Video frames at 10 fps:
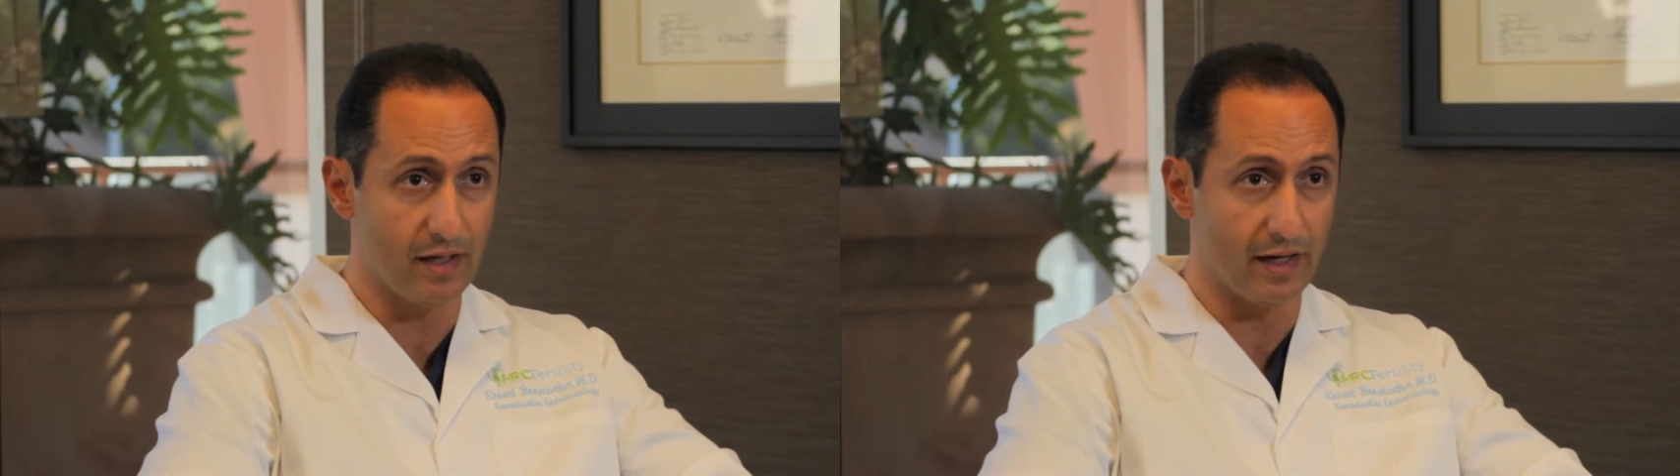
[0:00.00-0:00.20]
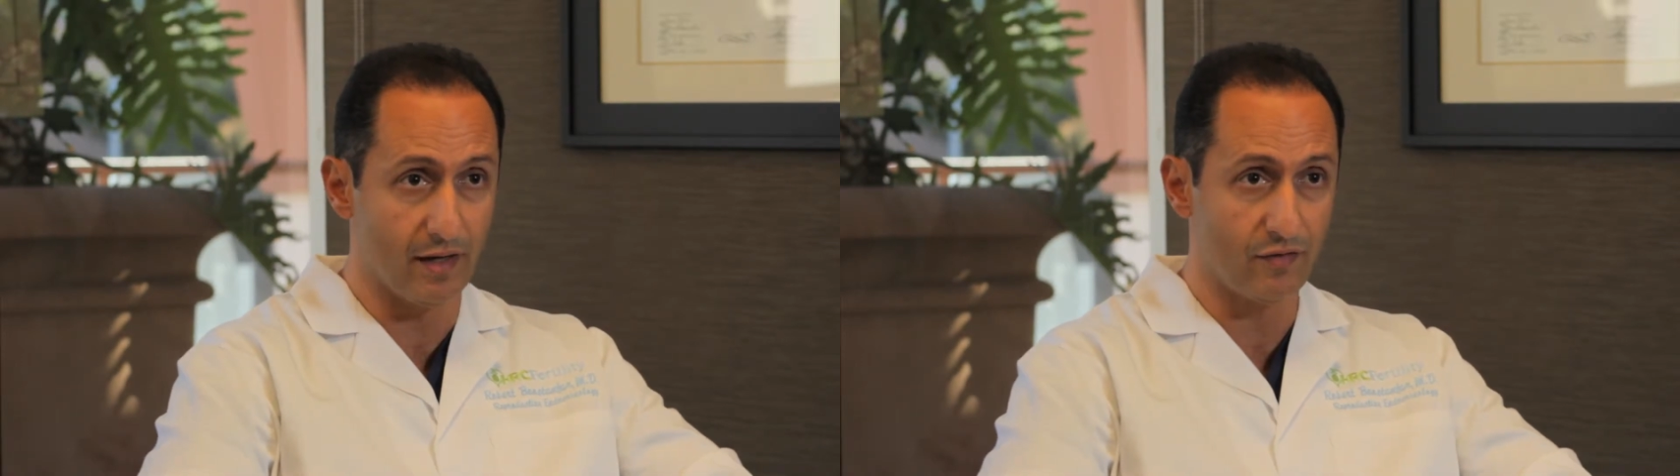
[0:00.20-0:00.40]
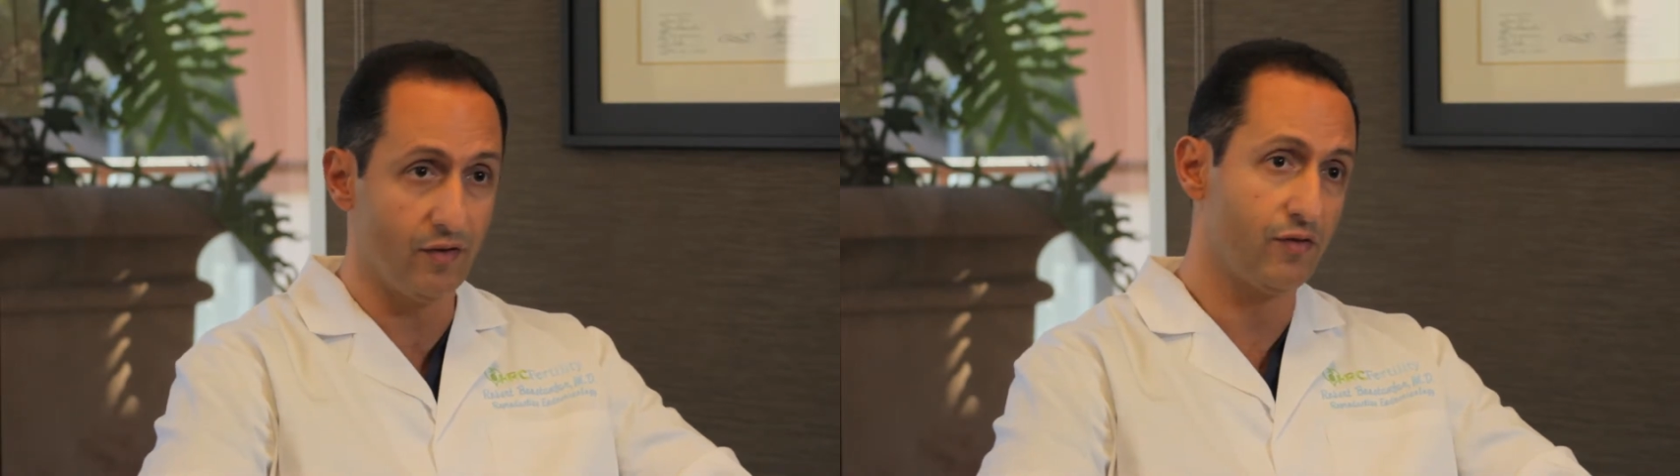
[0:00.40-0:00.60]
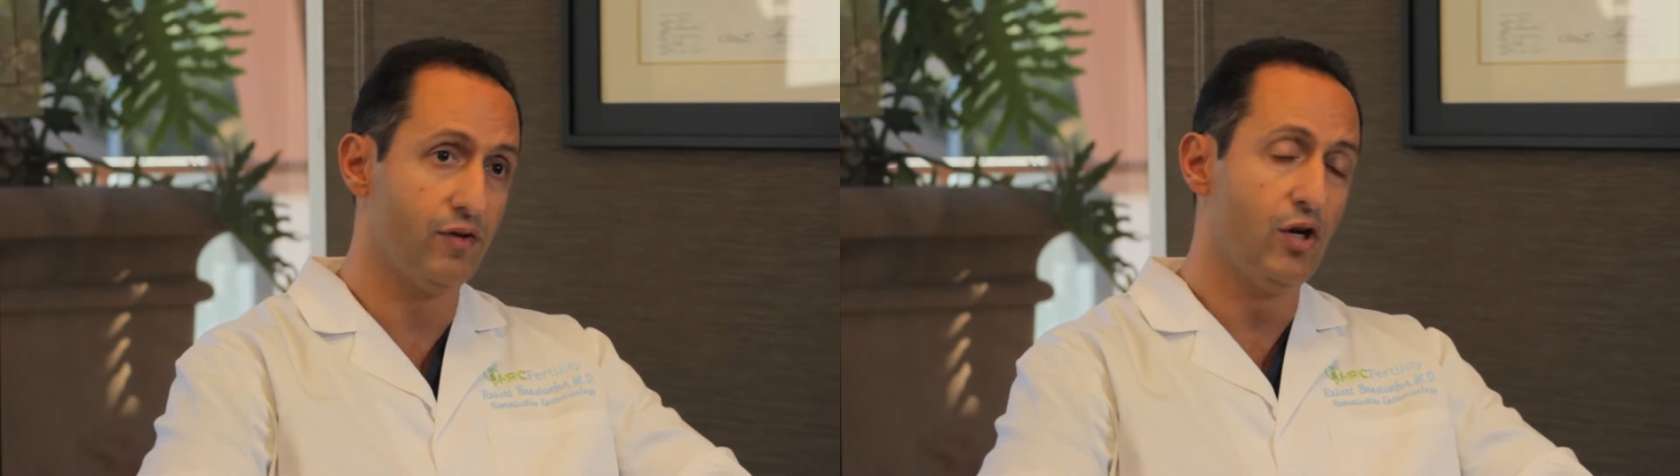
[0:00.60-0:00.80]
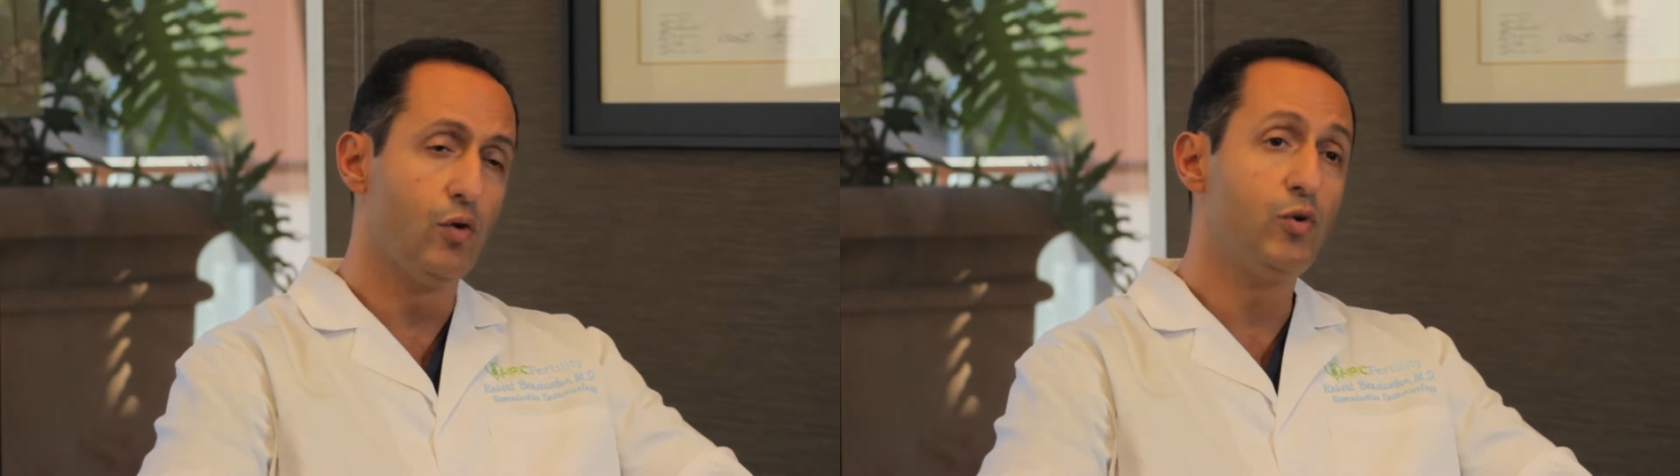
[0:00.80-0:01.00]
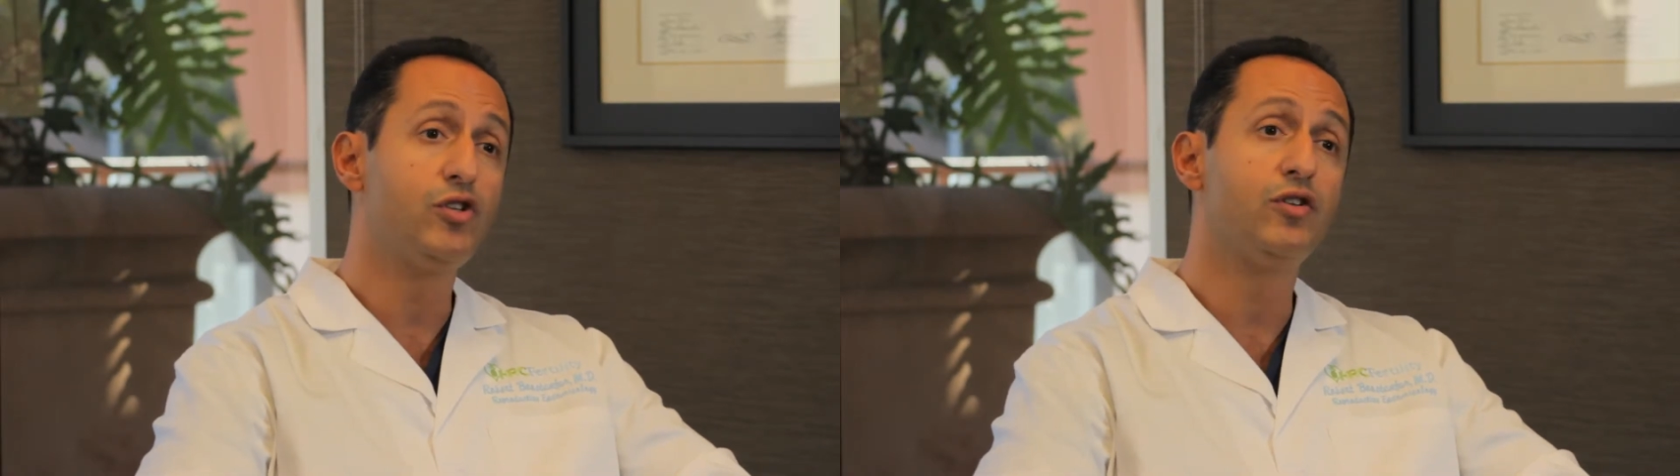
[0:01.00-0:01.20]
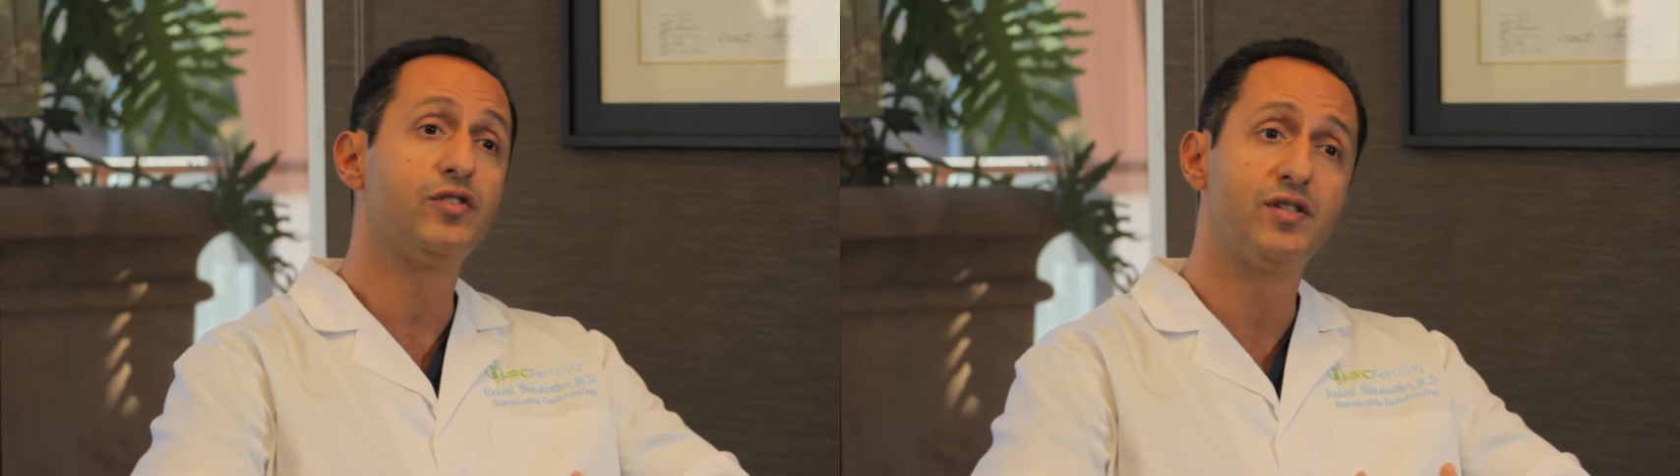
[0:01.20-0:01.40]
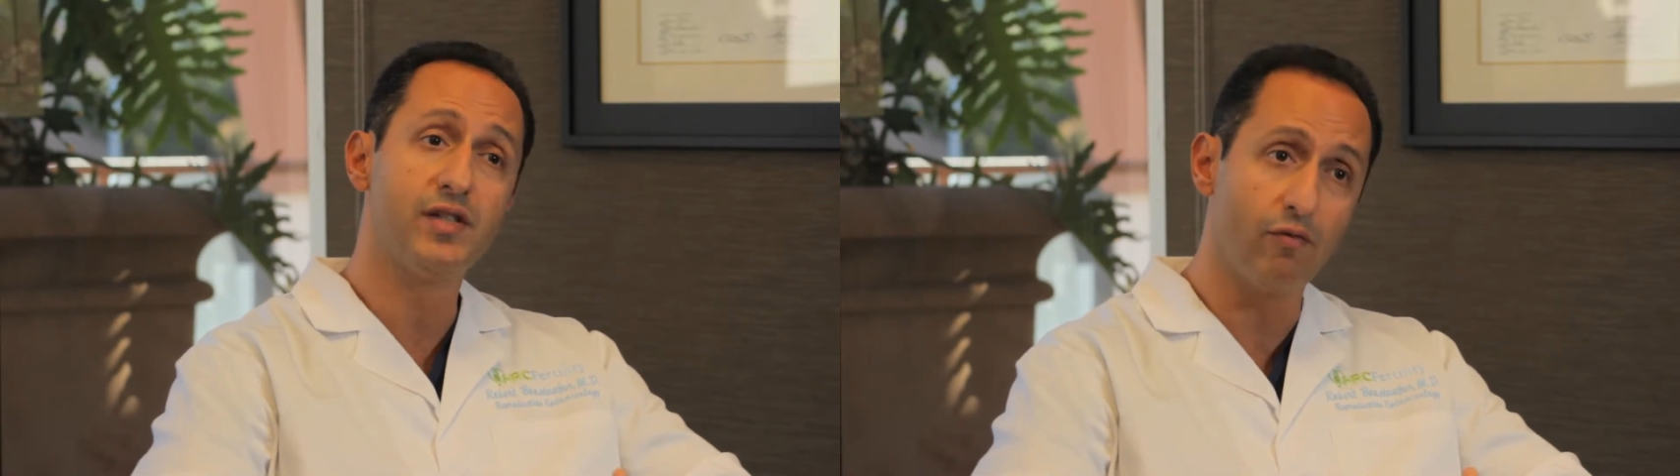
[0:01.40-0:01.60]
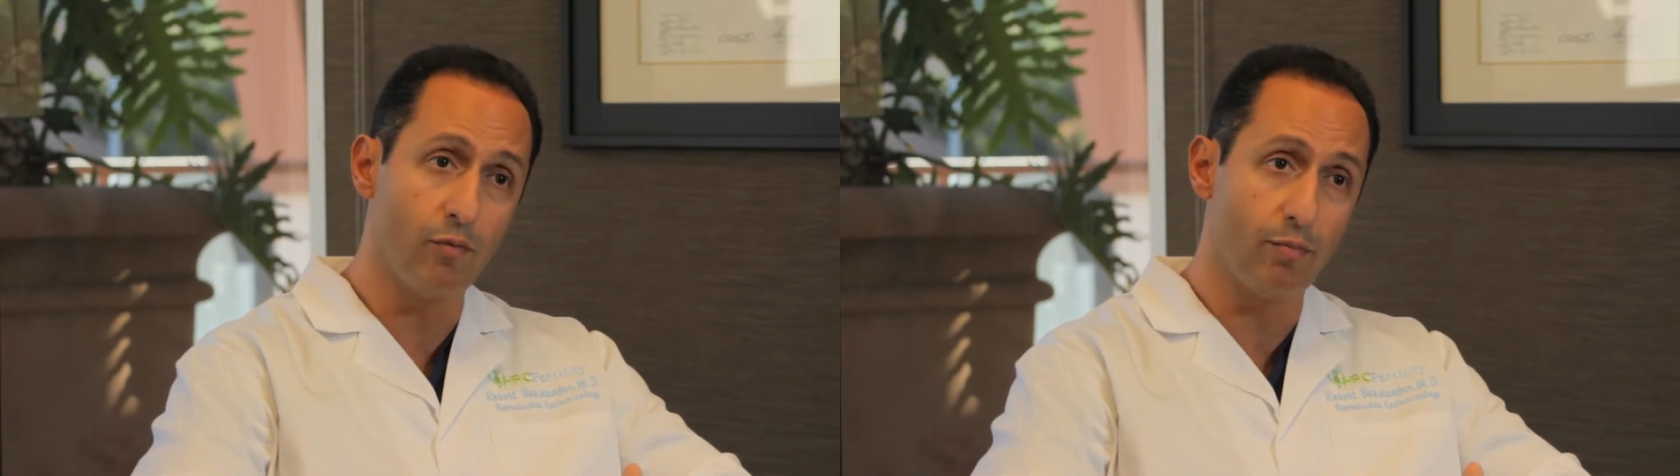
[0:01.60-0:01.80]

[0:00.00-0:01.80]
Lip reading: analysis, which looks at several